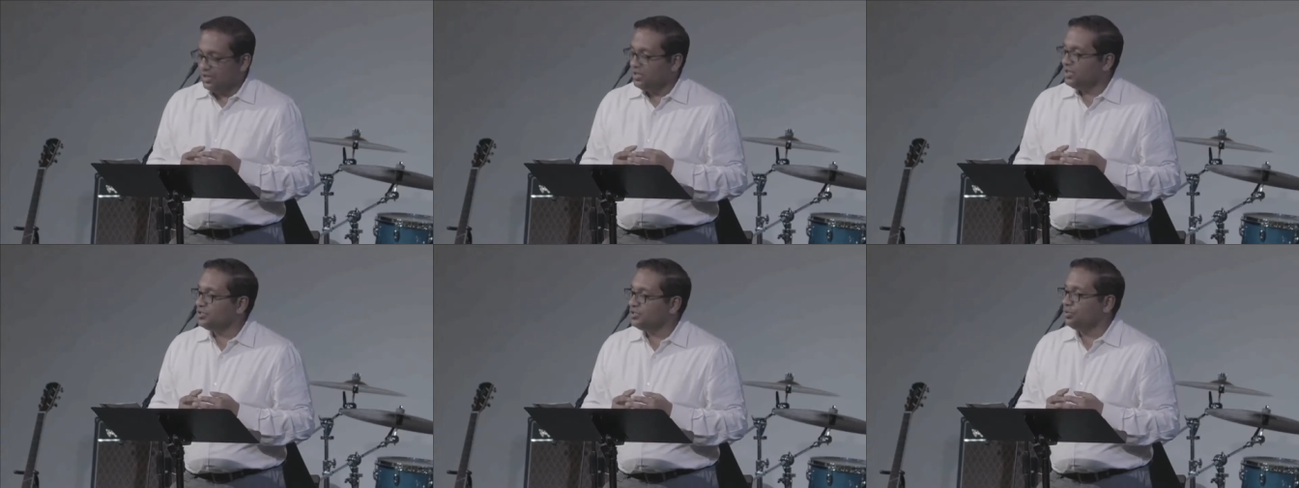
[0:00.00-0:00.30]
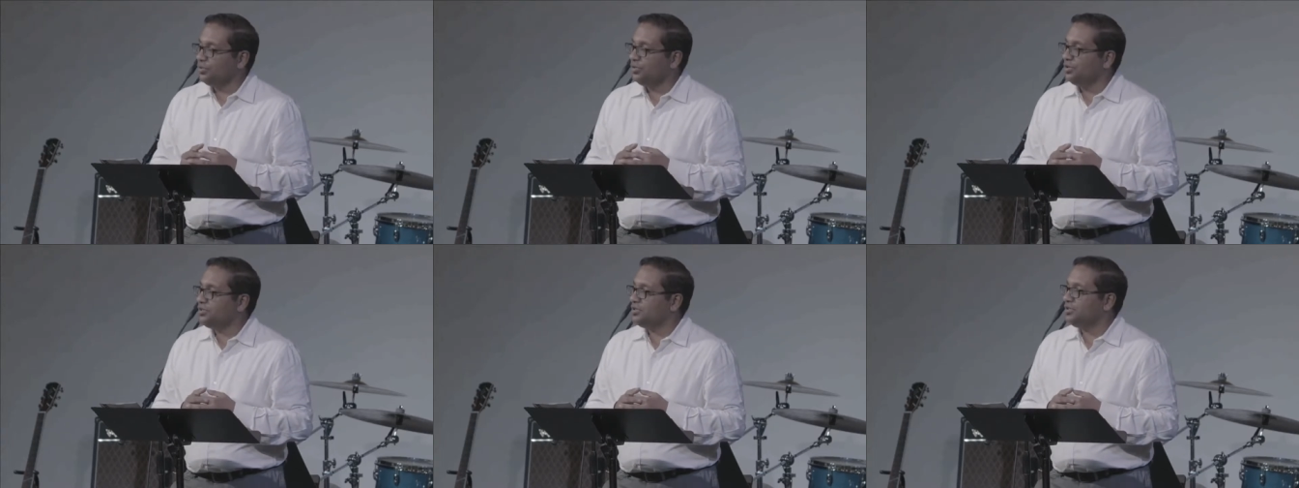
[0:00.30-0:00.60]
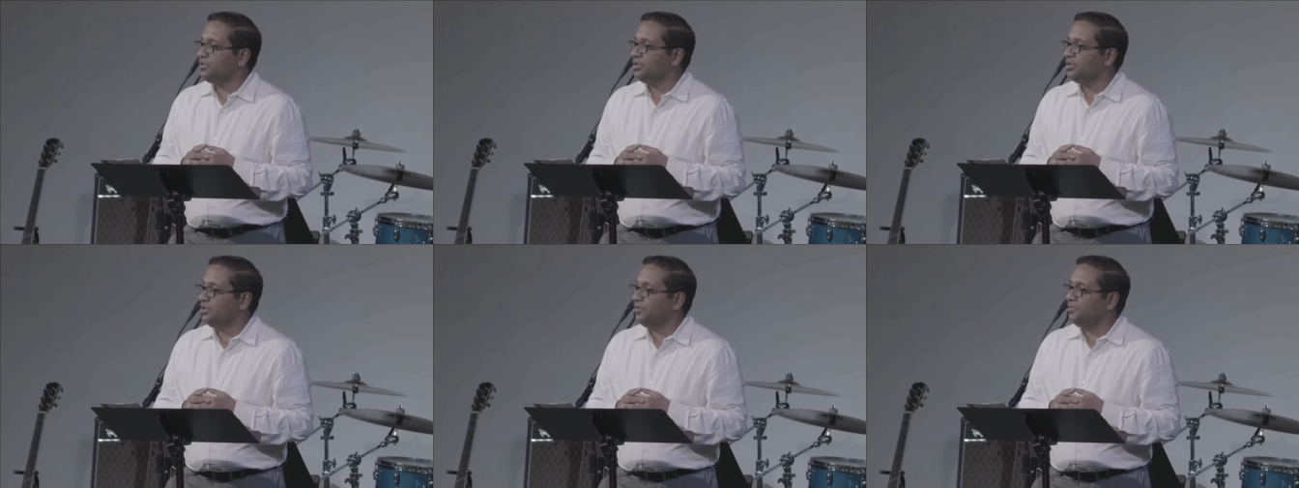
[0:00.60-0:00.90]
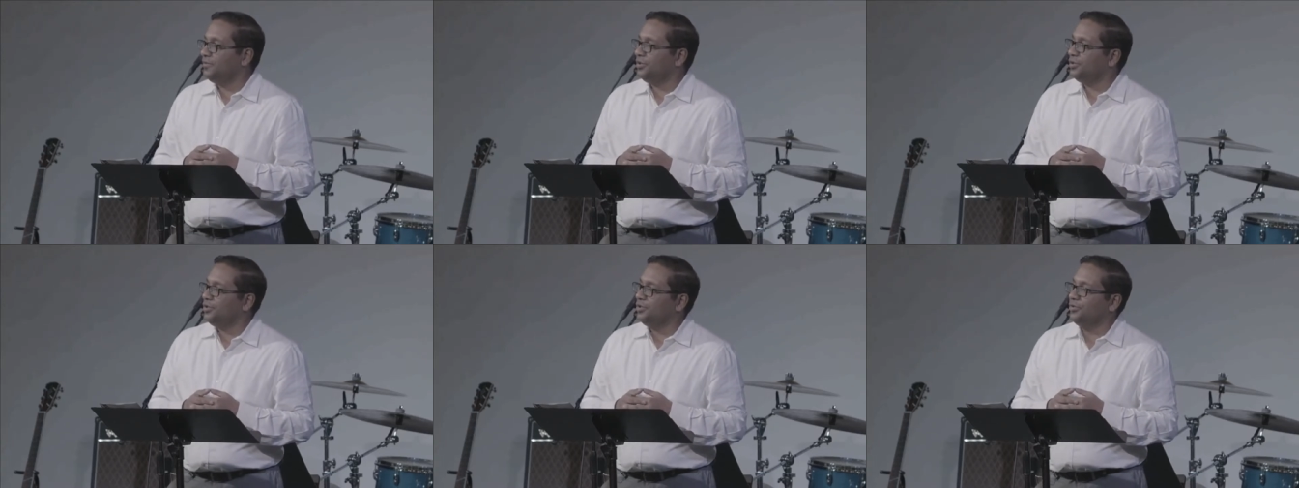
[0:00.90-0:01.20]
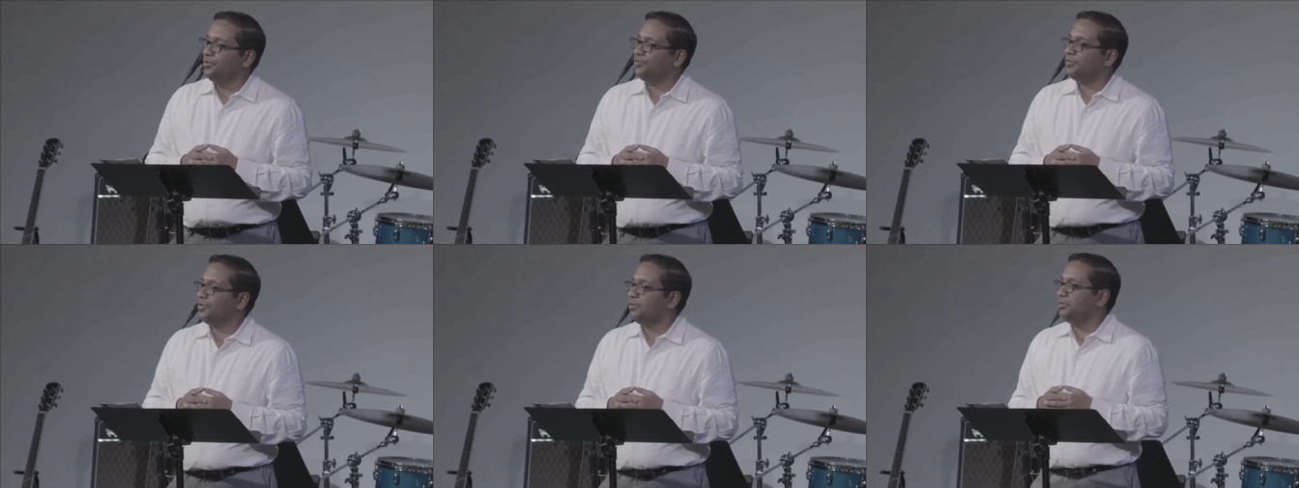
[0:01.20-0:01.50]
is going to deliver
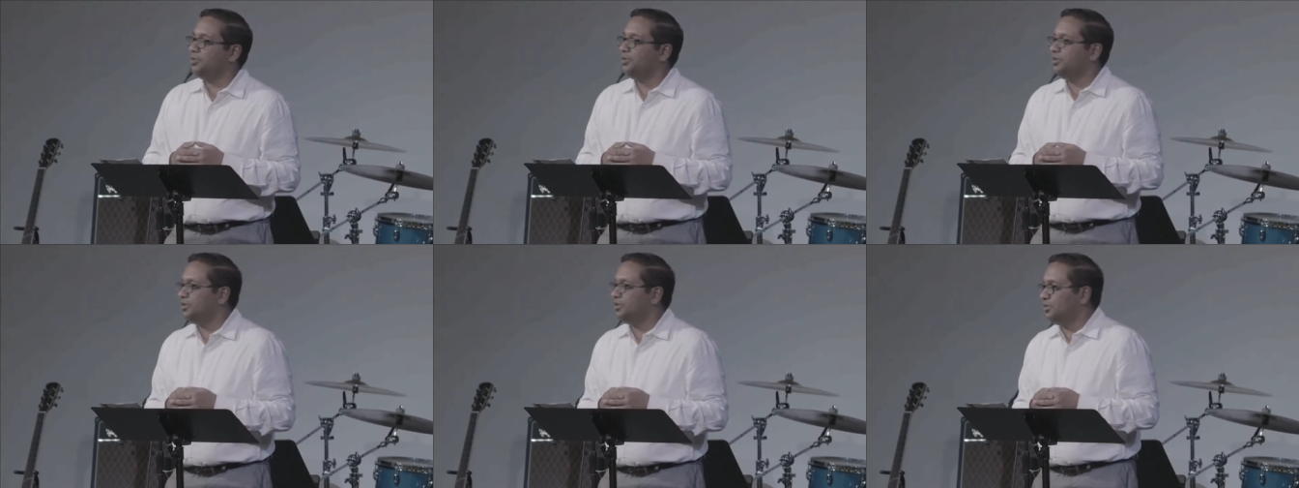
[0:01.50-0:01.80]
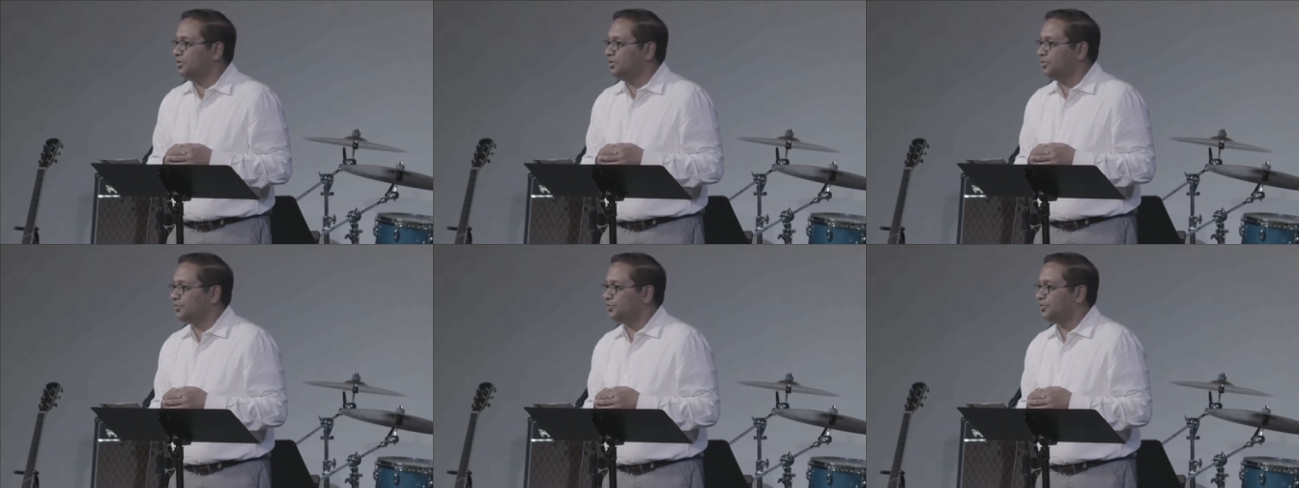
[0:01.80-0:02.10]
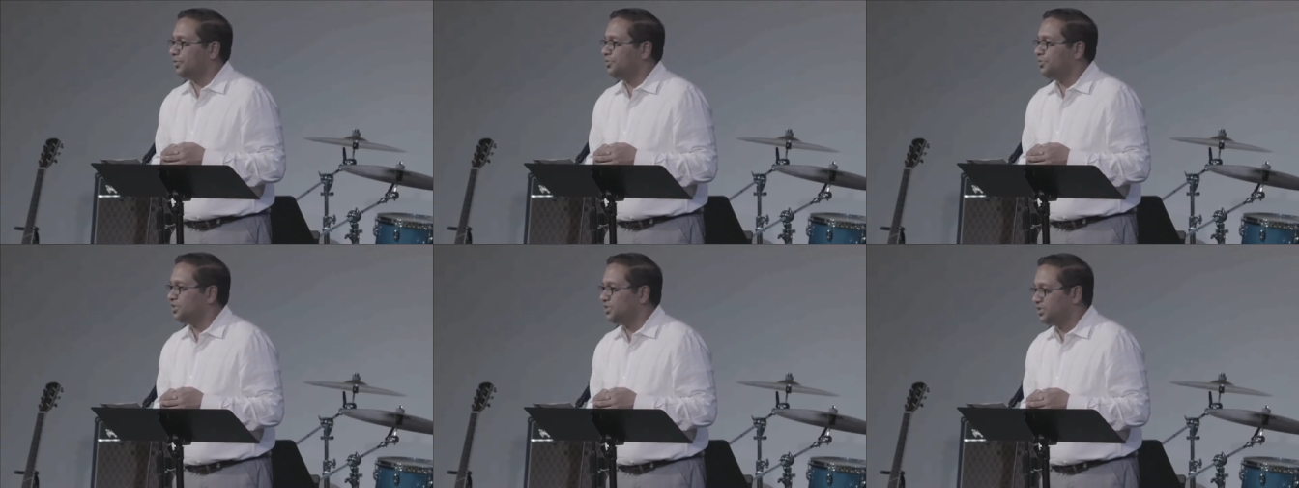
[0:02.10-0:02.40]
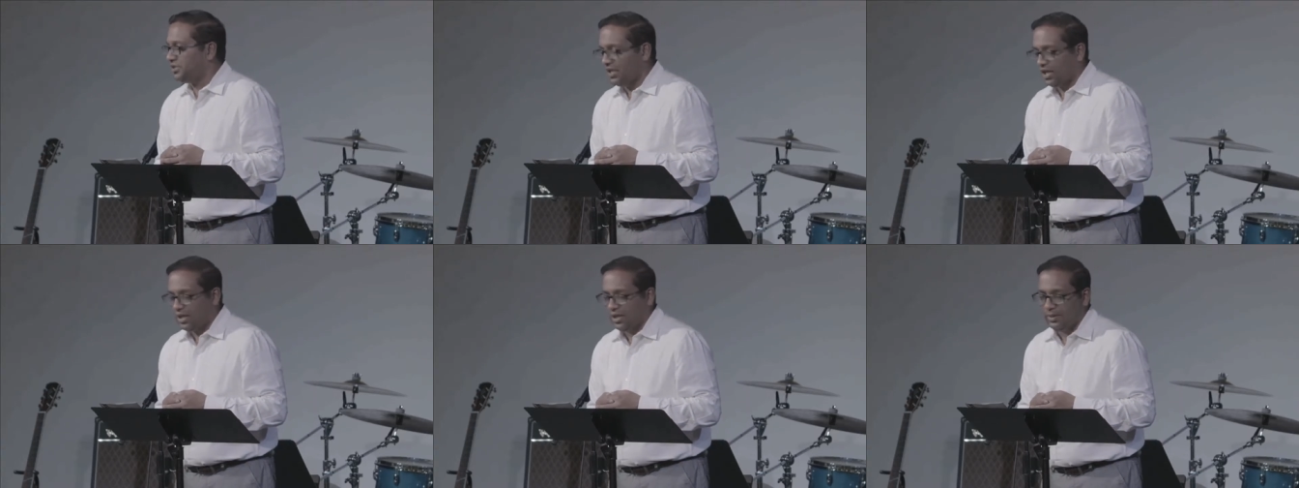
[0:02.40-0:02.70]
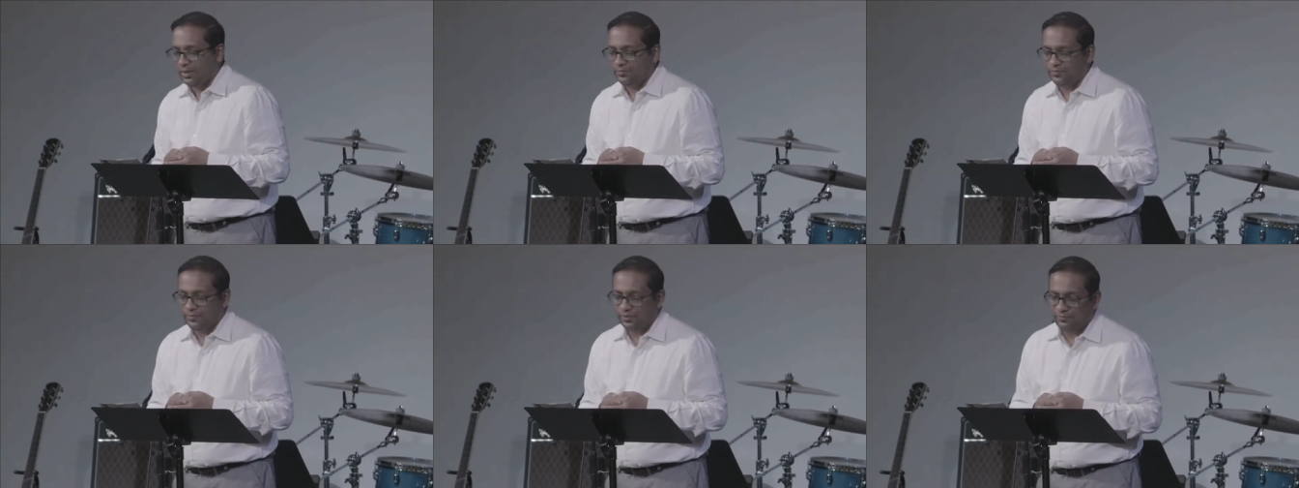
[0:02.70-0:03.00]
you from guilt, from
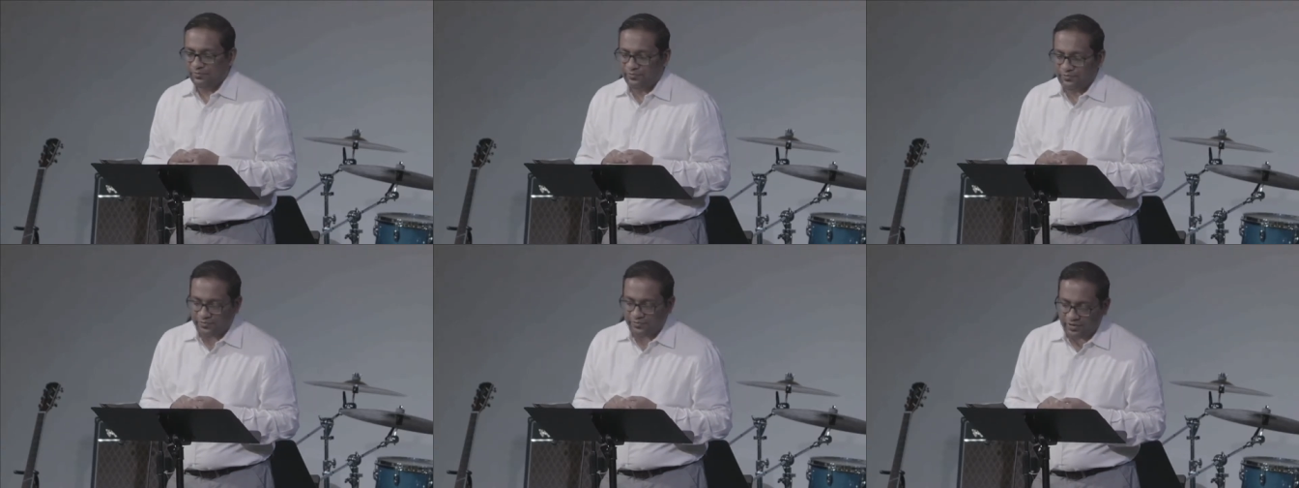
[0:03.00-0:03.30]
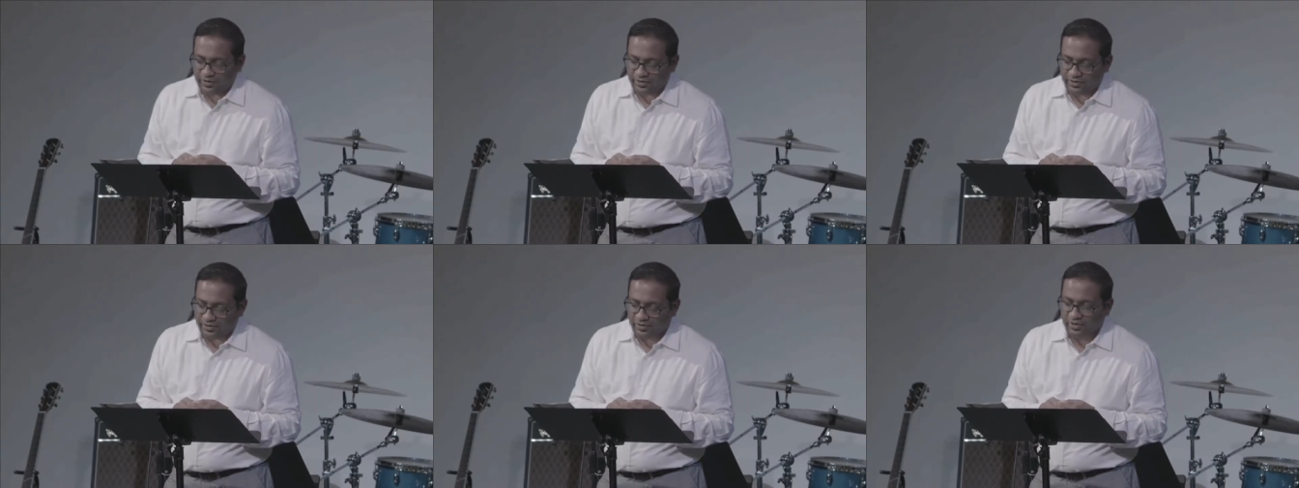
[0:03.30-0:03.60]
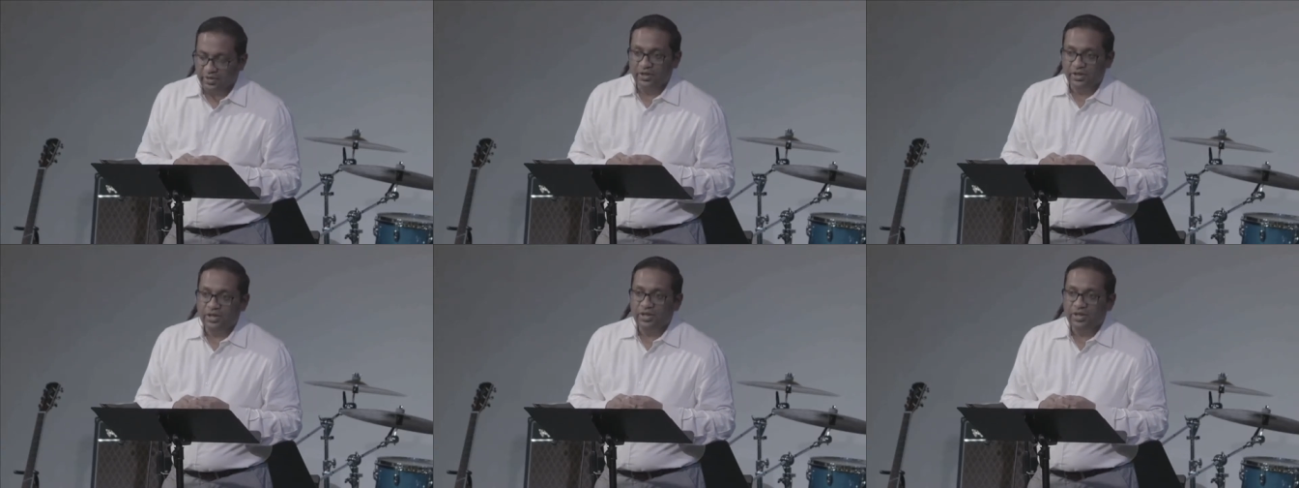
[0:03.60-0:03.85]
shame, from fear.